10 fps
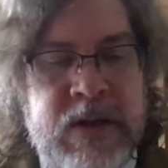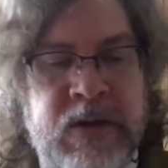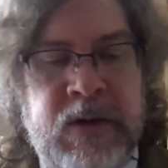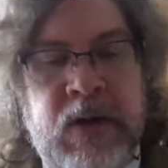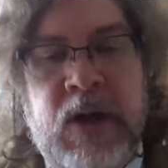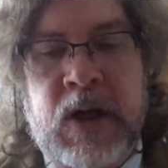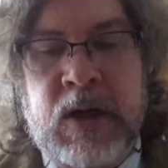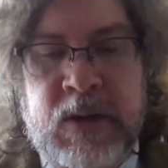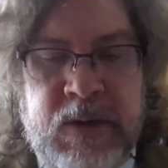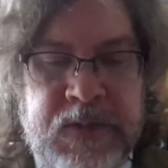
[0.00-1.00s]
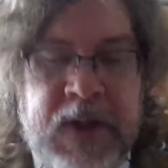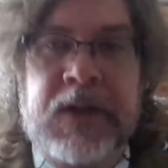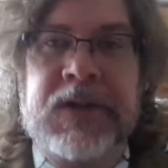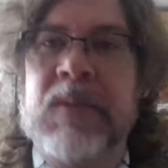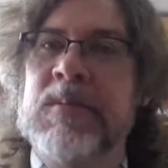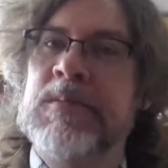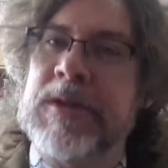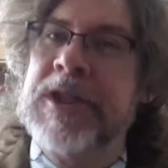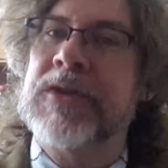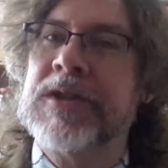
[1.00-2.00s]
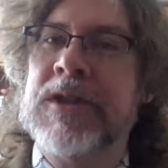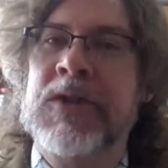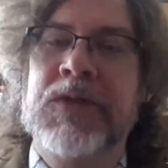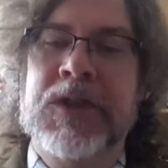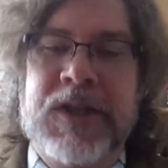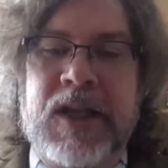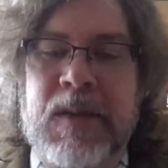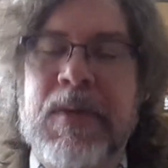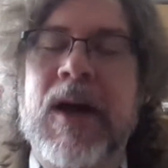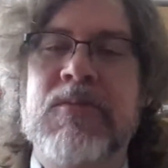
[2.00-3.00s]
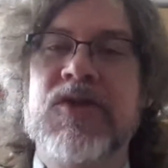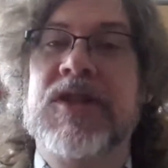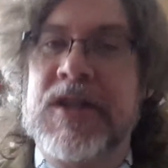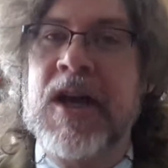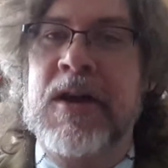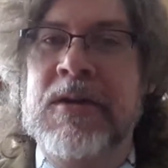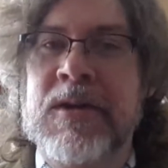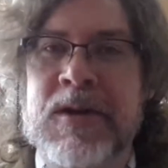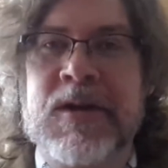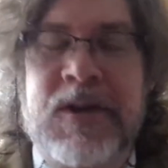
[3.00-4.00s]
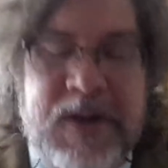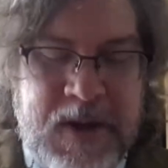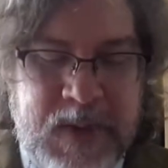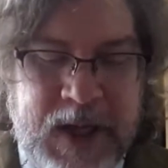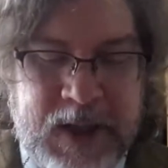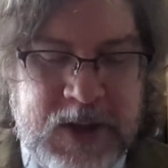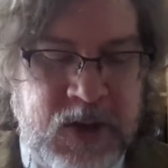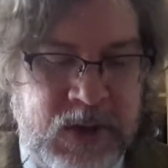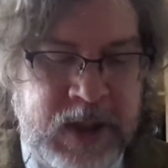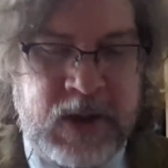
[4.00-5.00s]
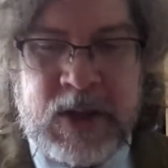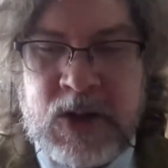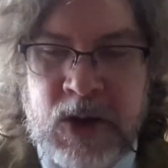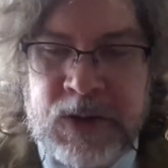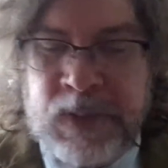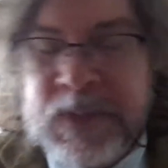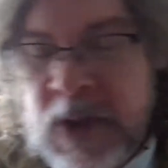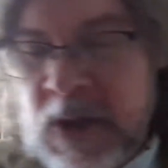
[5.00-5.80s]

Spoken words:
And found something pretty interesting, which is that the pipe was designed by Tonino Yocono,